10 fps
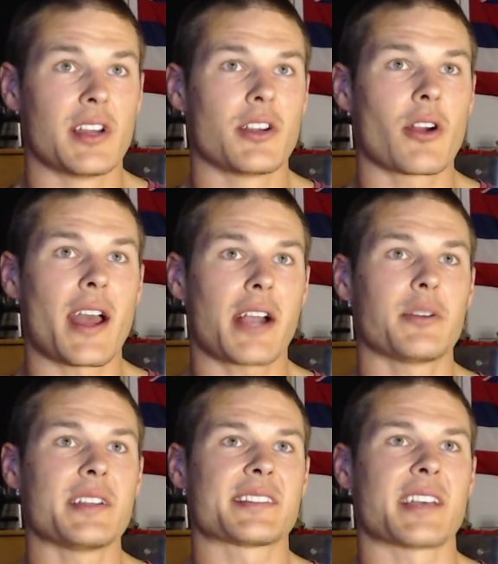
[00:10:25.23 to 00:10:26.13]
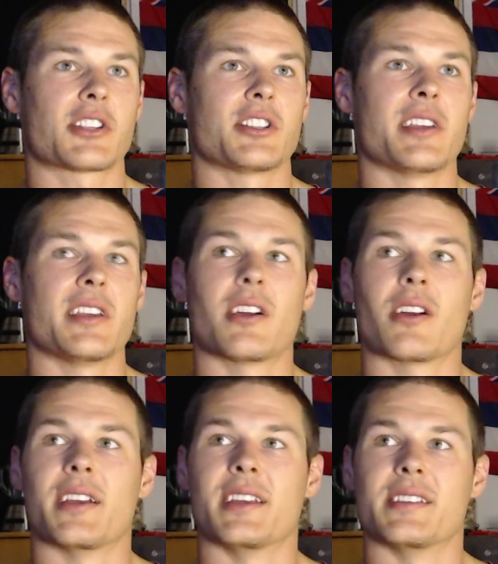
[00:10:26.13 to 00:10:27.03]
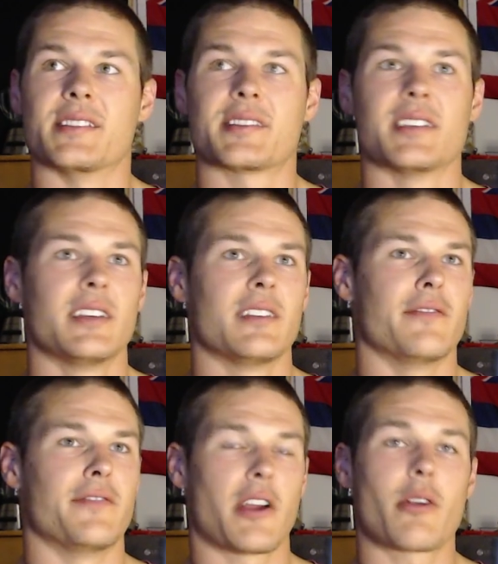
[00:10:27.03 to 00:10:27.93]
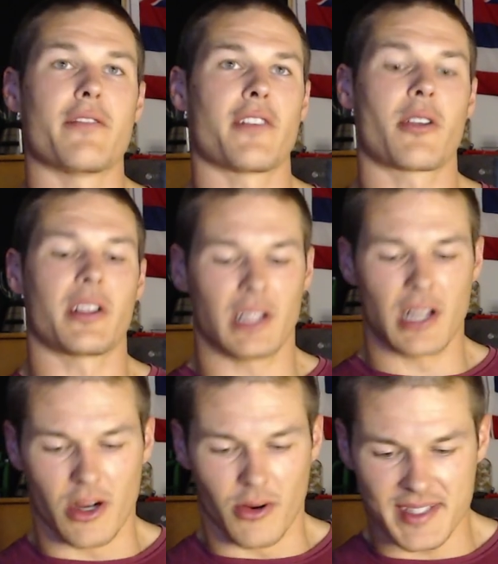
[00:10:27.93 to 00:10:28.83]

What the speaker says: Your equity section here is very, very low.